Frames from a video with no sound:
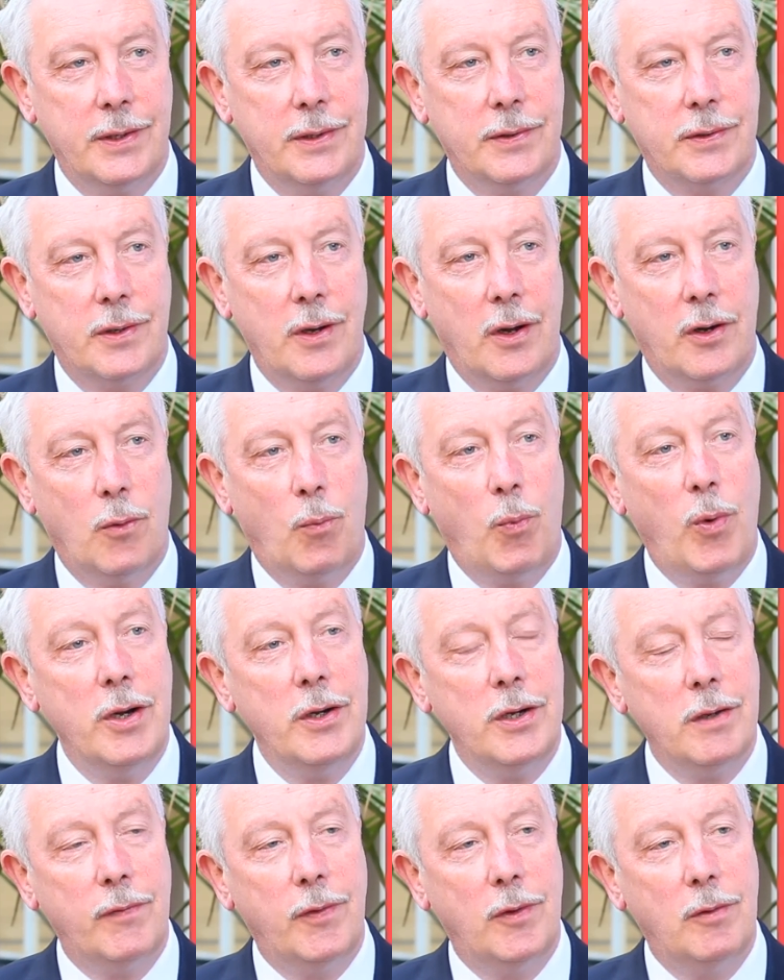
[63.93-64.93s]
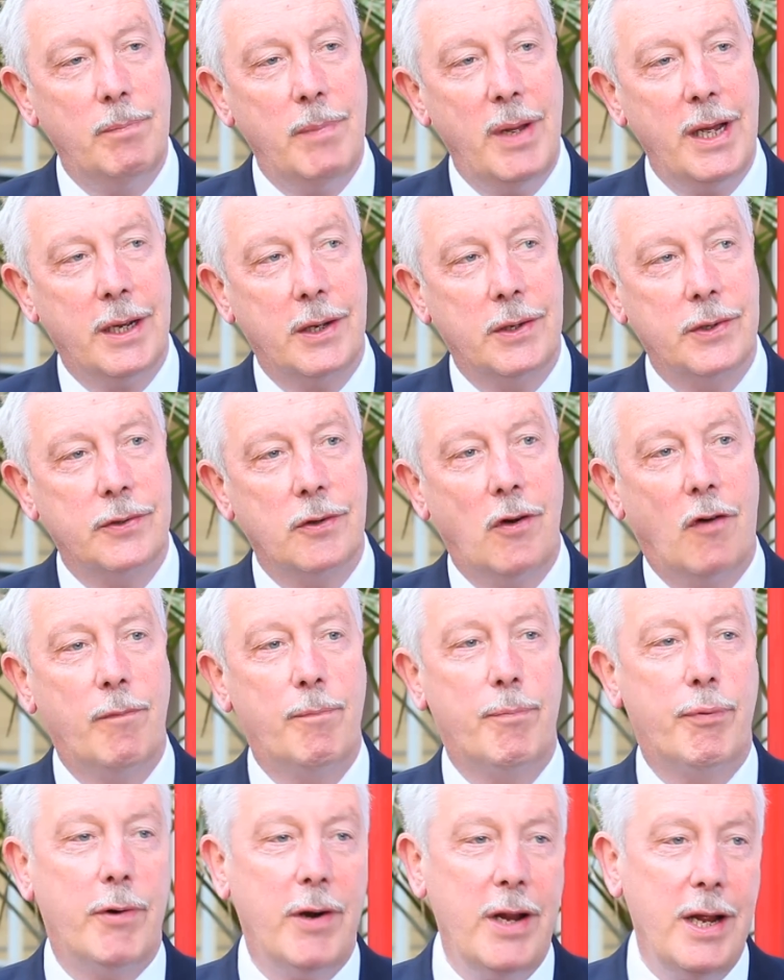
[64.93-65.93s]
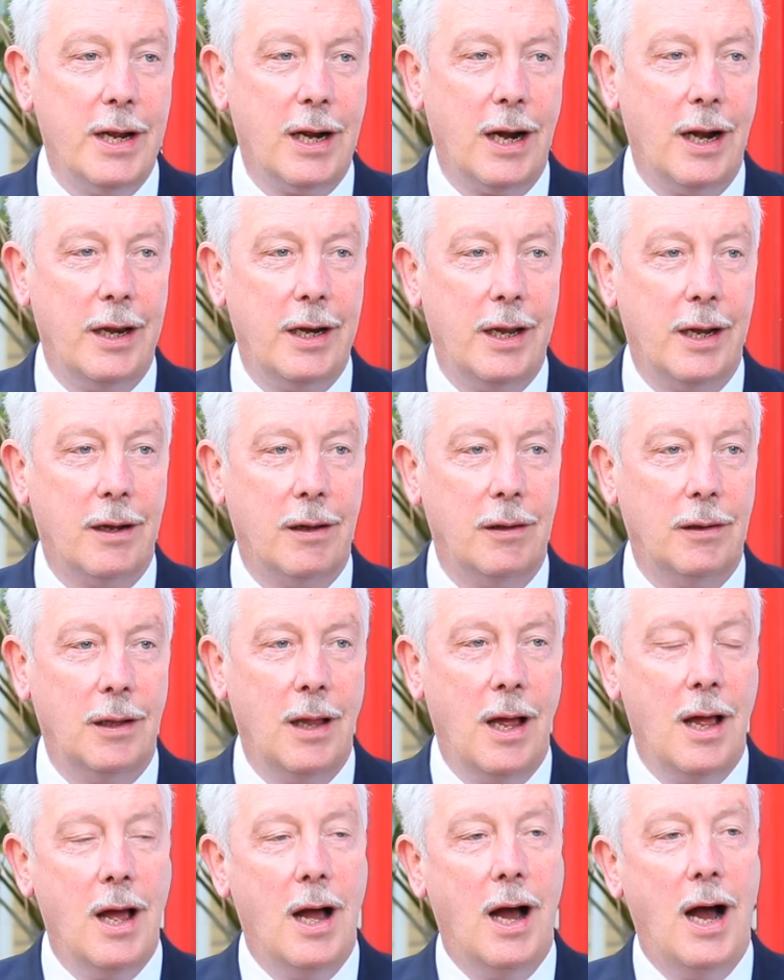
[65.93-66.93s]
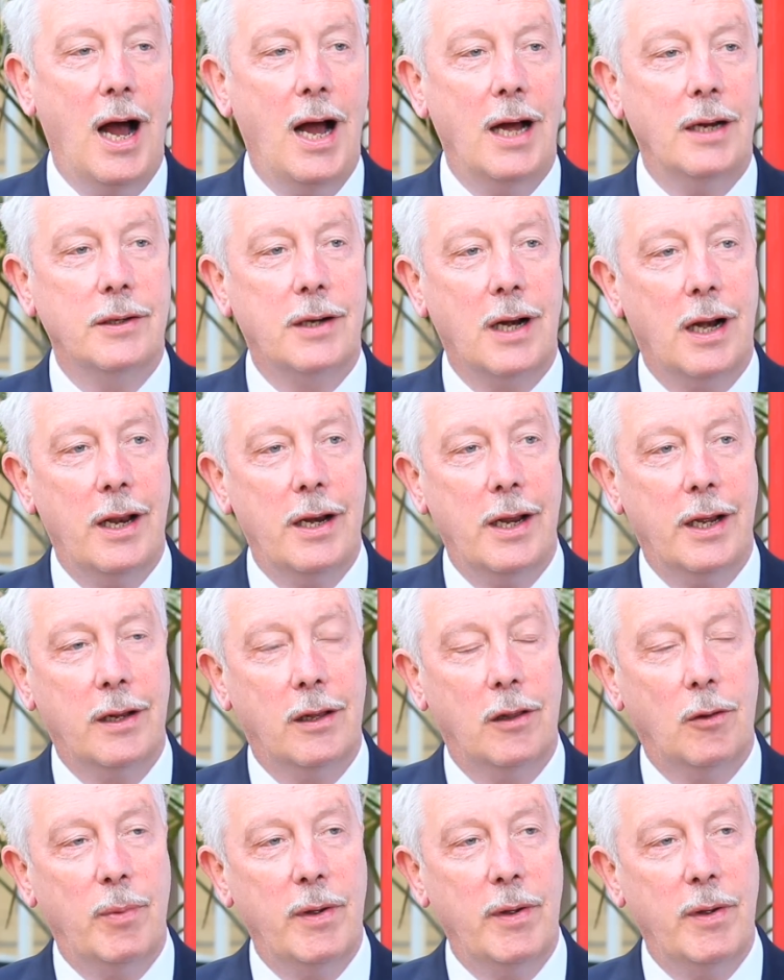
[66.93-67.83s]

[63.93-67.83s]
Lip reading: It's got a wonderful mix of preclinical and clinical.